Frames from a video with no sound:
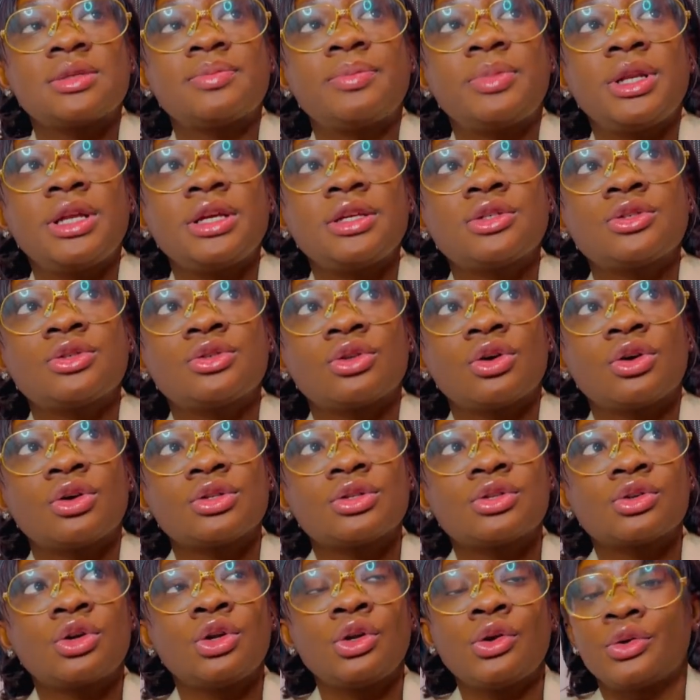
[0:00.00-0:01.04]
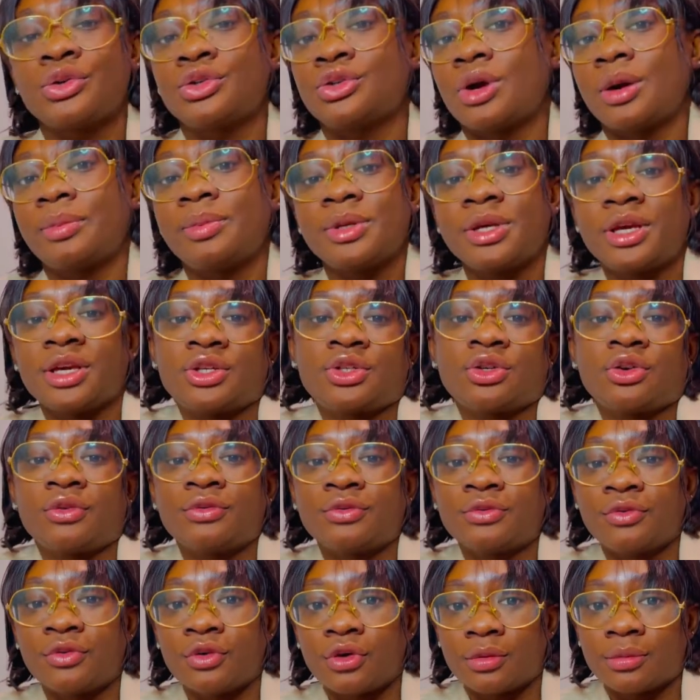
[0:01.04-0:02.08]
please do not close your application
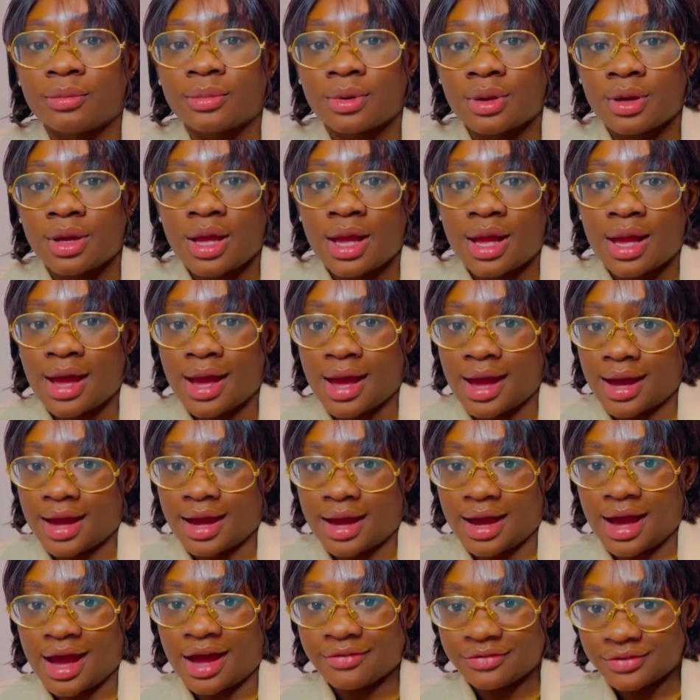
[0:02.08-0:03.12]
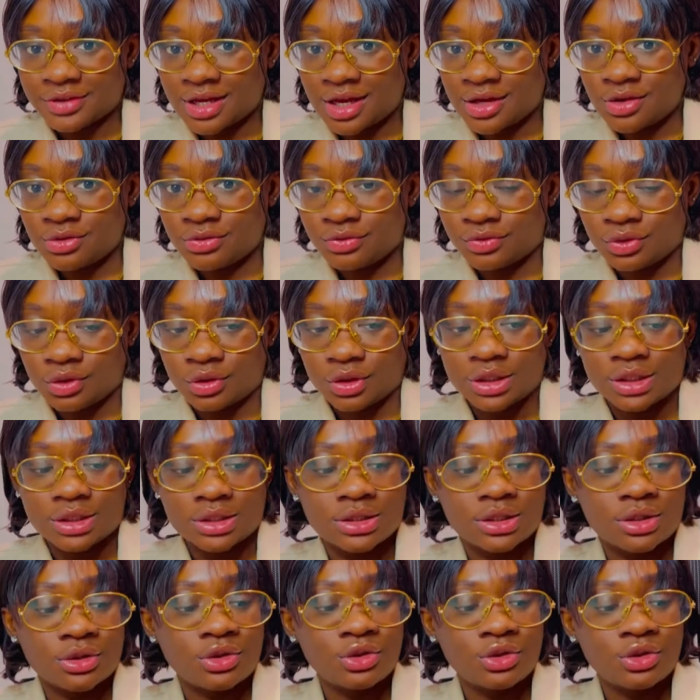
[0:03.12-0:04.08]
form after you've done it.